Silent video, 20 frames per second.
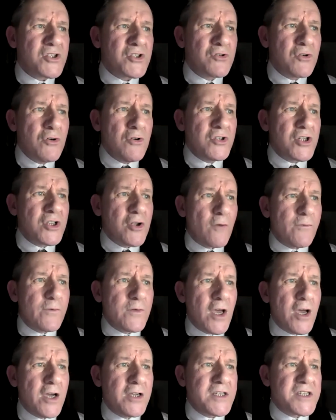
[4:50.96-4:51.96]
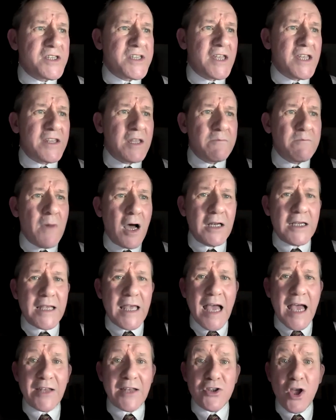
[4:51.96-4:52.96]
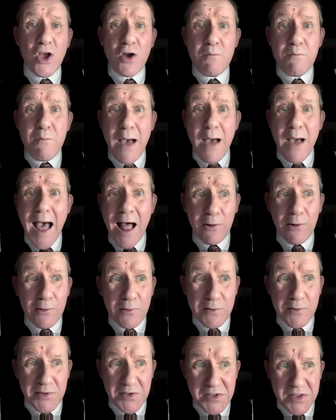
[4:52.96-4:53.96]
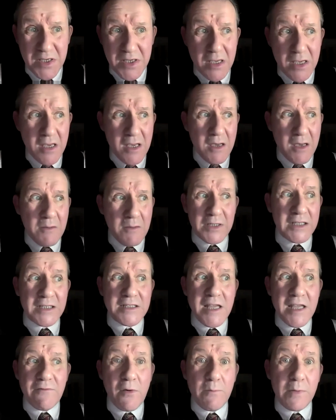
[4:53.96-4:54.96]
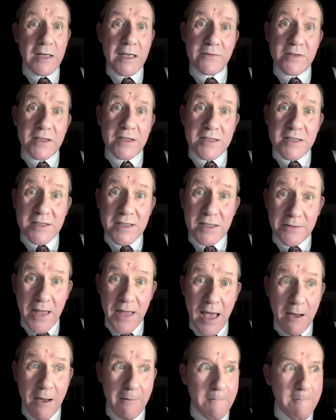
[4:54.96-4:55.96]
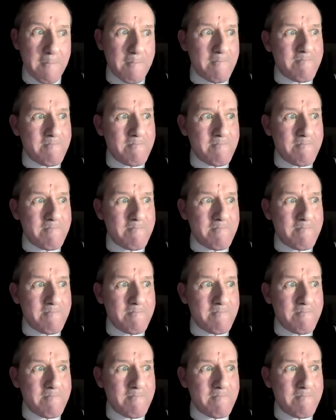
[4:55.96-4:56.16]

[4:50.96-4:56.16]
Scrooge had often heard it said that Marley had no bowels, but he had never believed it until now.